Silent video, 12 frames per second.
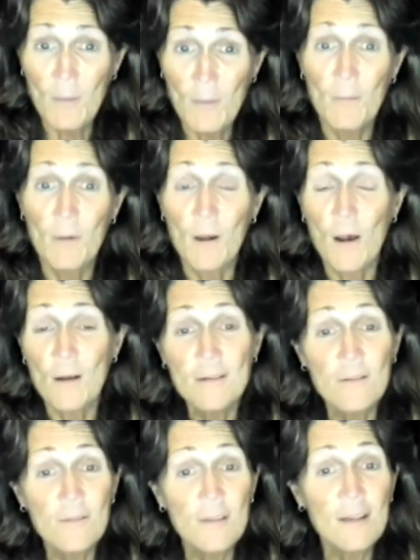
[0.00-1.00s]
But because
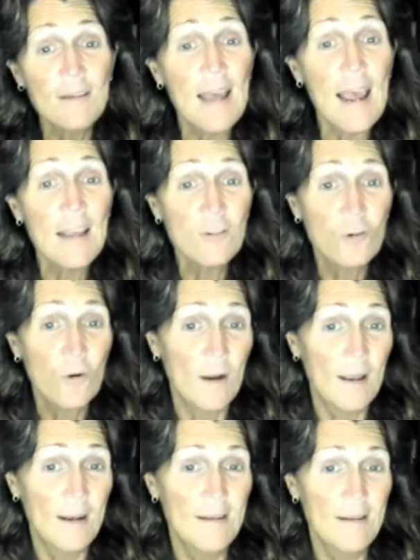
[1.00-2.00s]
of the tax
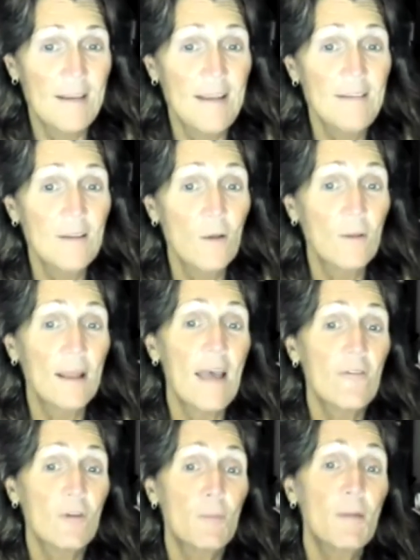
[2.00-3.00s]
credits, he's only
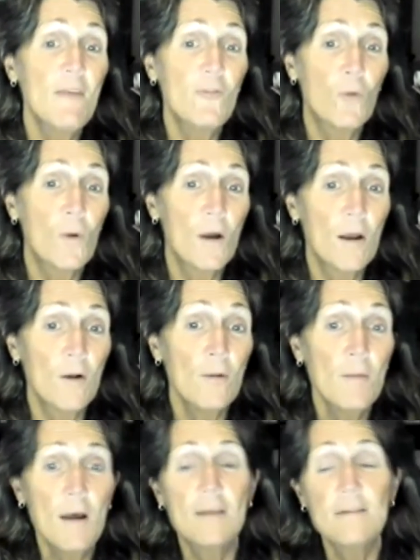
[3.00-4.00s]
having to pay $400 a
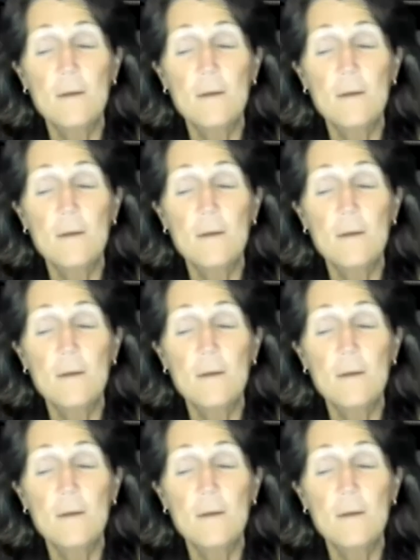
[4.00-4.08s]
month.